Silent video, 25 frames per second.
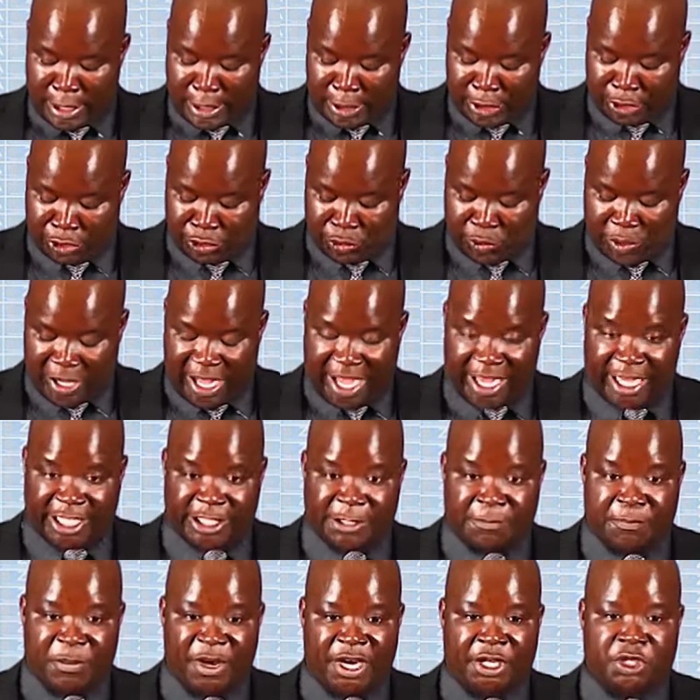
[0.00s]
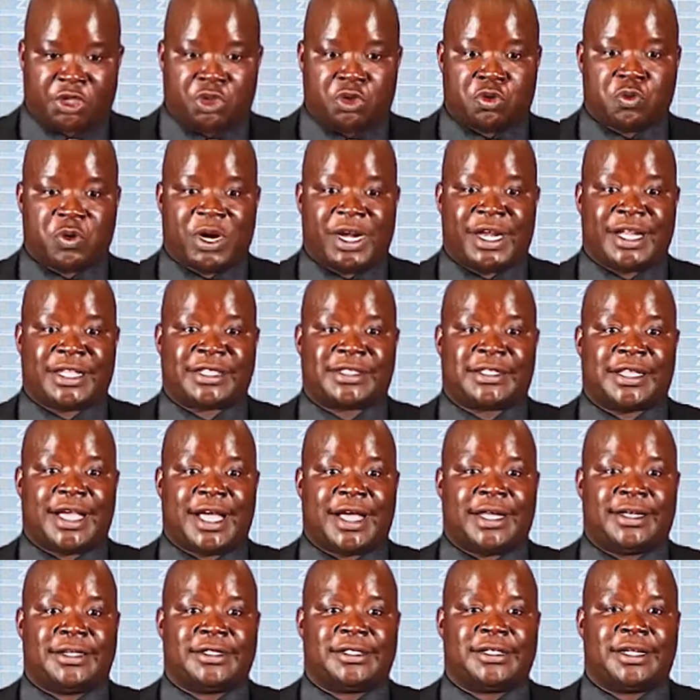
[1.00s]
So I expect you to
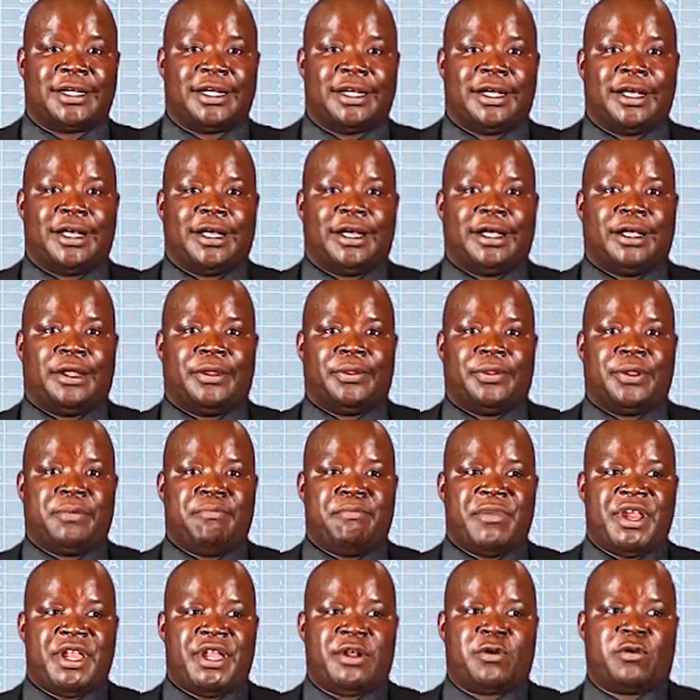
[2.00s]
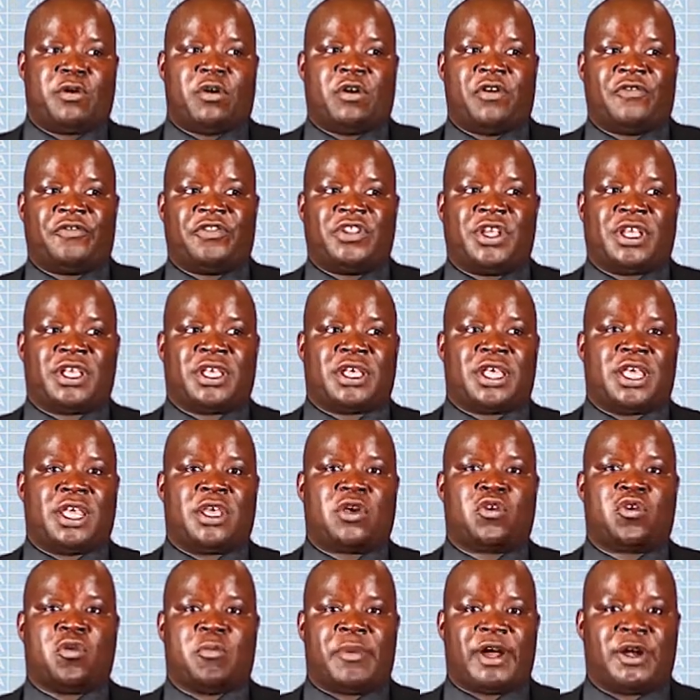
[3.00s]
understand the meaning of the key
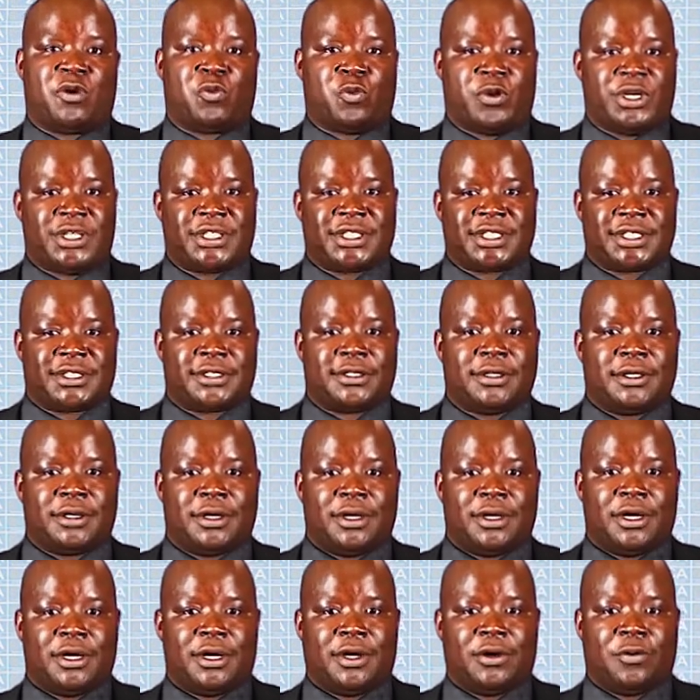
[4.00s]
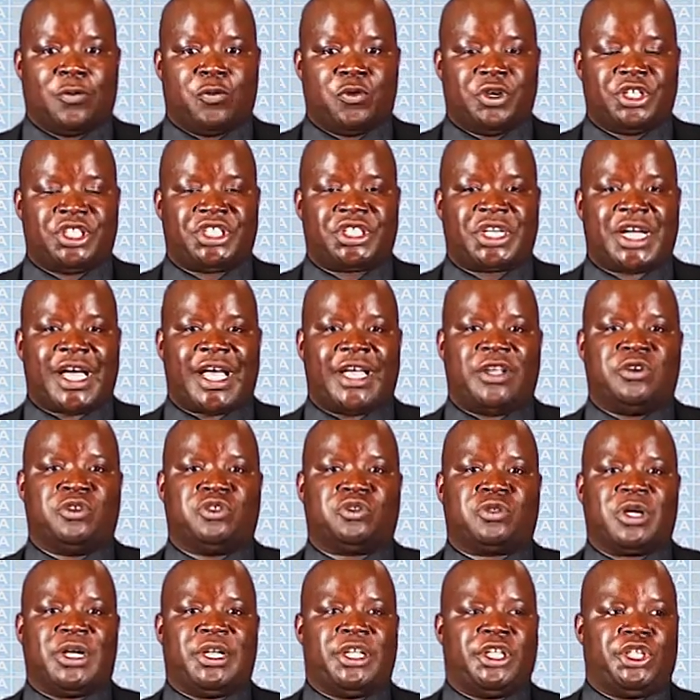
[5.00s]
command words which are
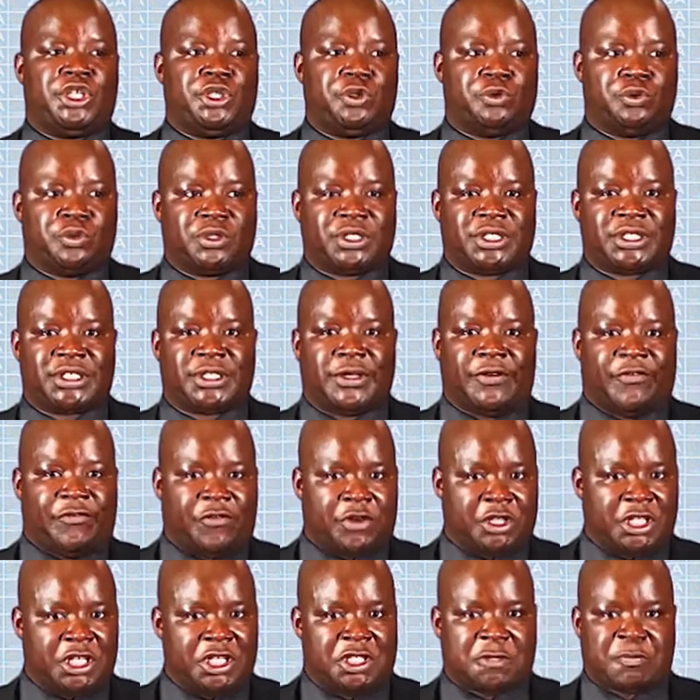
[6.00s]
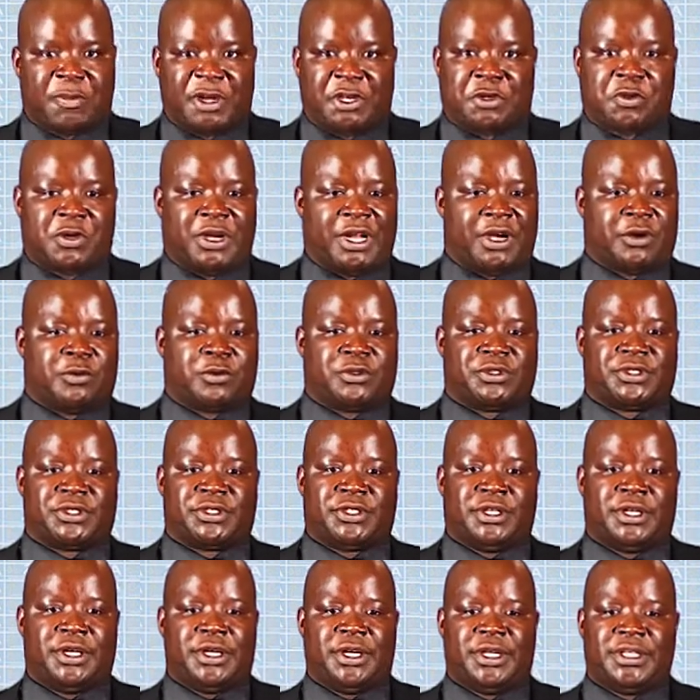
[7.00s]
usually used for this particular course.
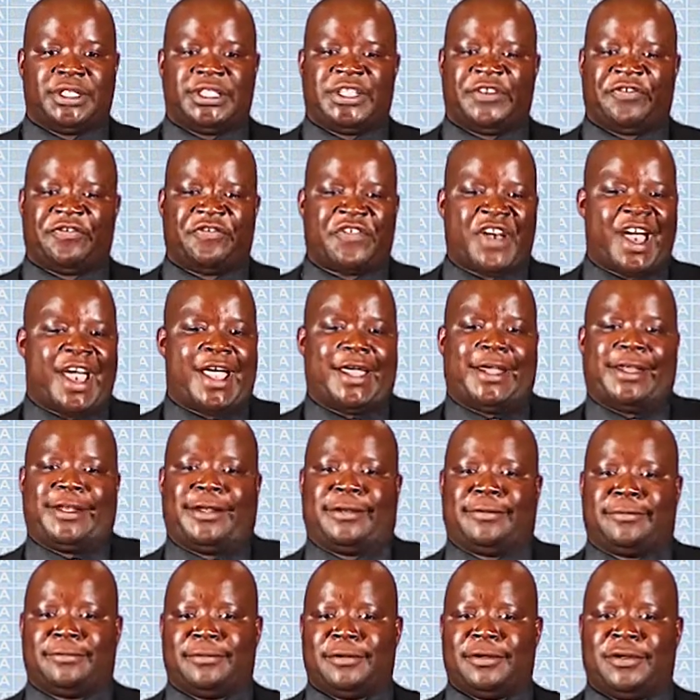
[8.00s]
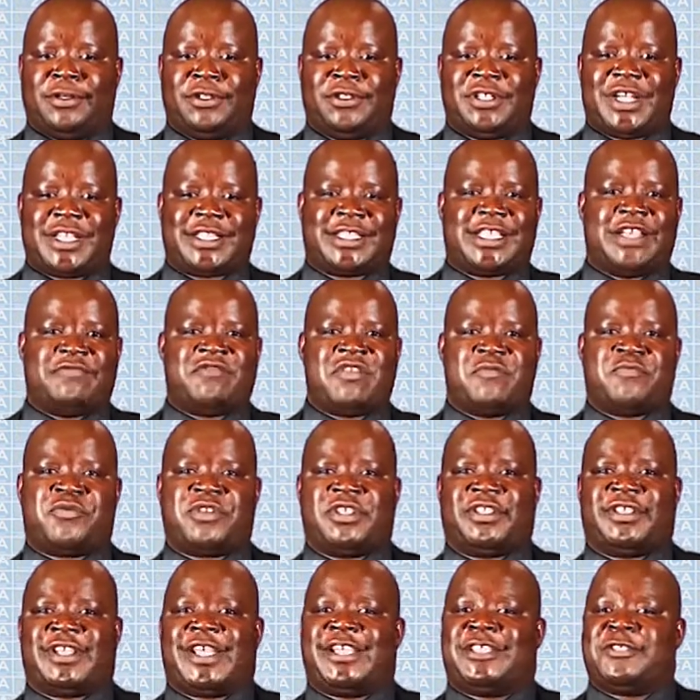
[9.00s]
Define. Just give a
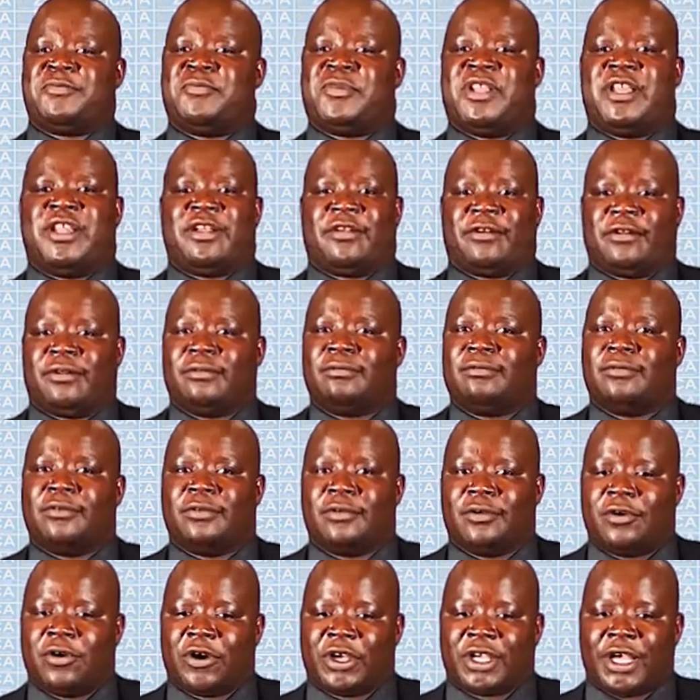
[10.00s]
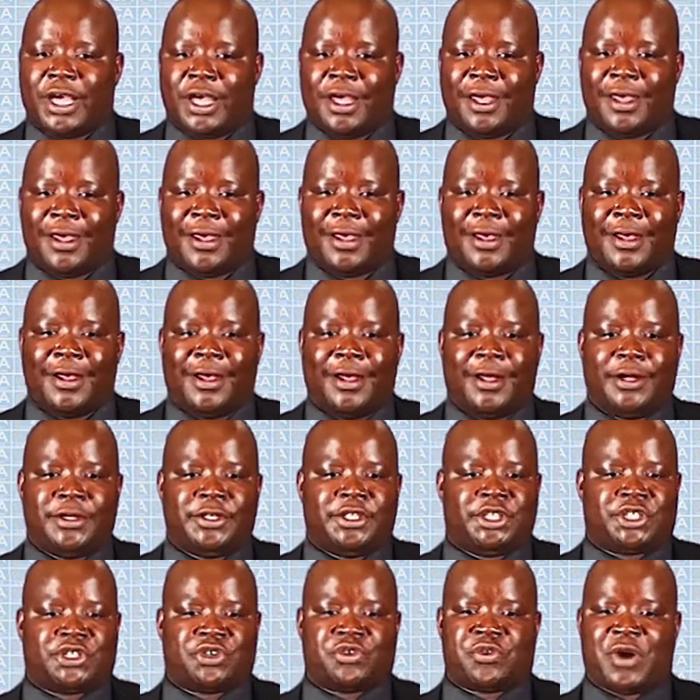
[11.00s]
precise meaning, okay?
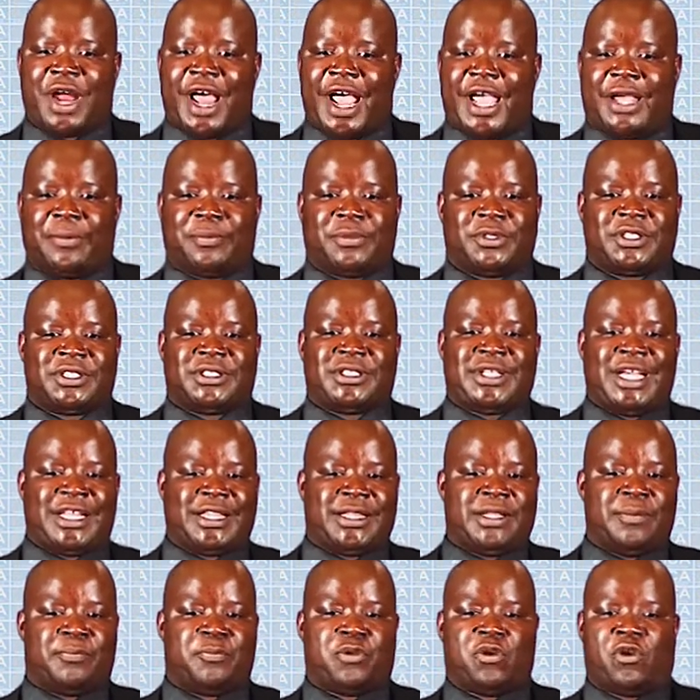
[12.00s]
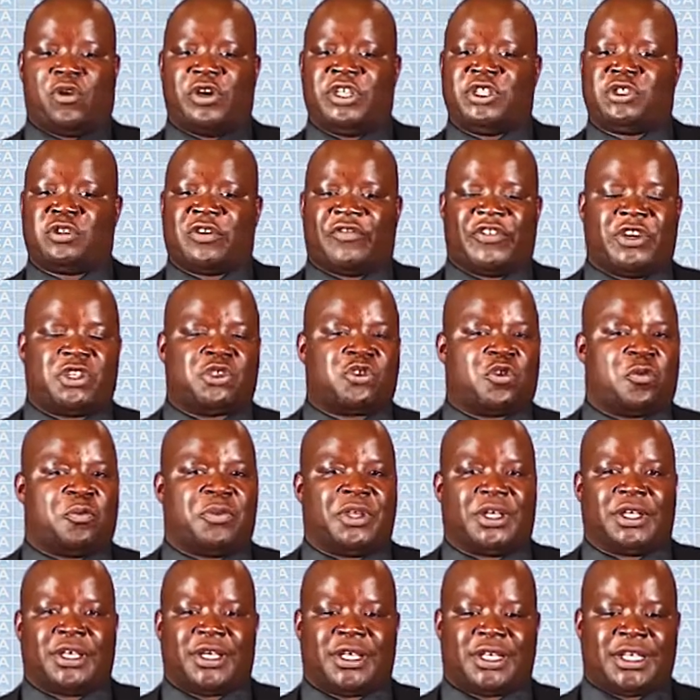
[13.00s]
Describe. State the points of a
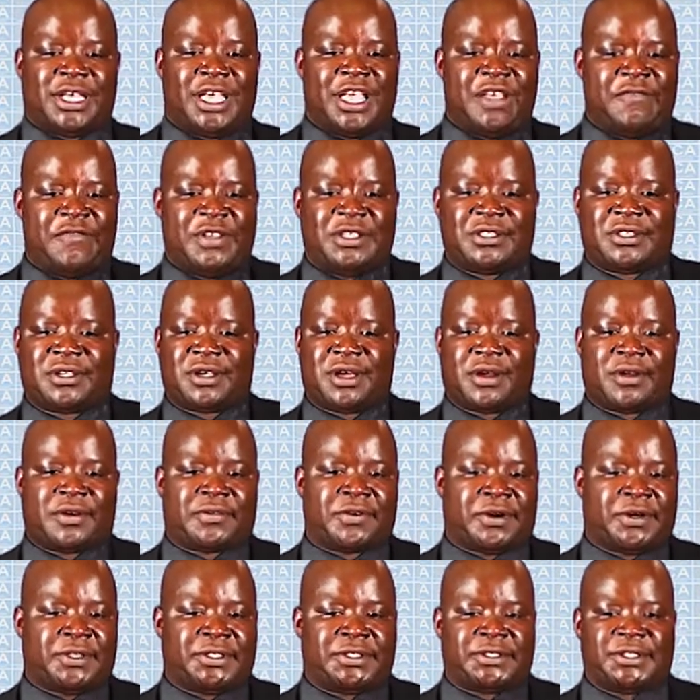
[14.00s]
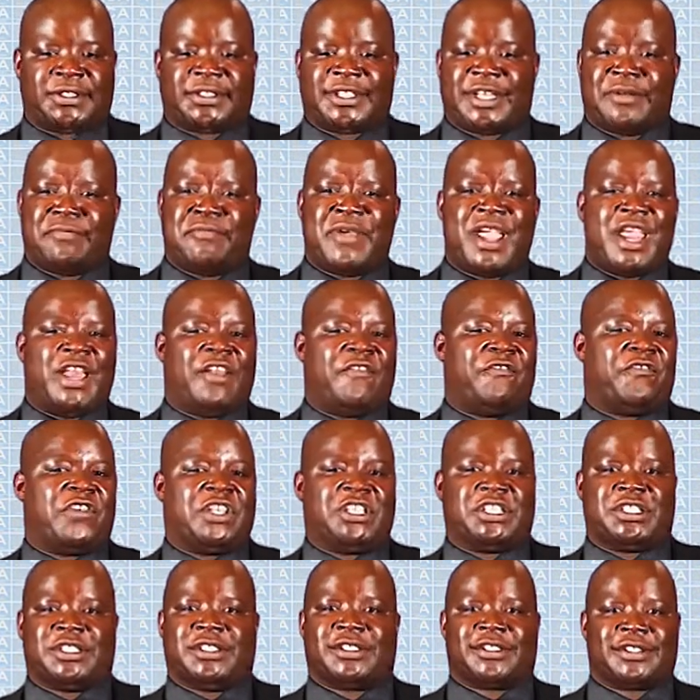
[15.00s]
topic. Give its characteristics and main
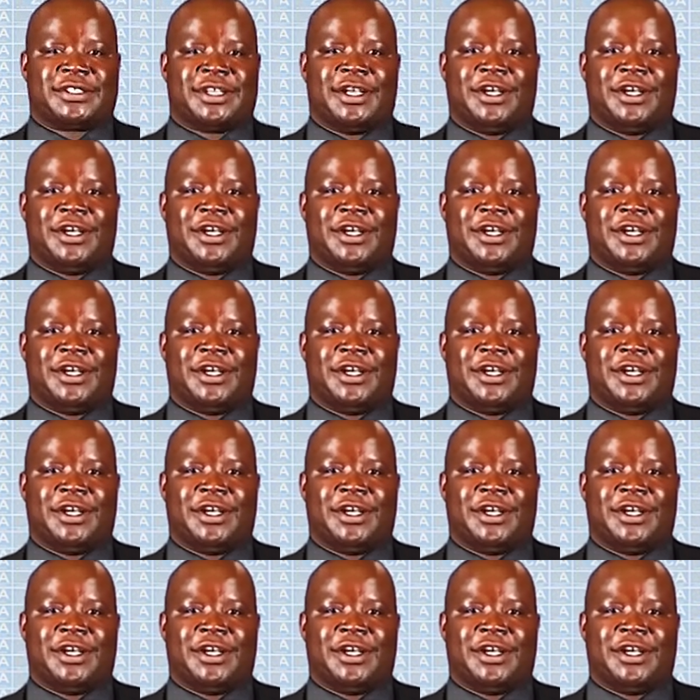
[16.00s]
features,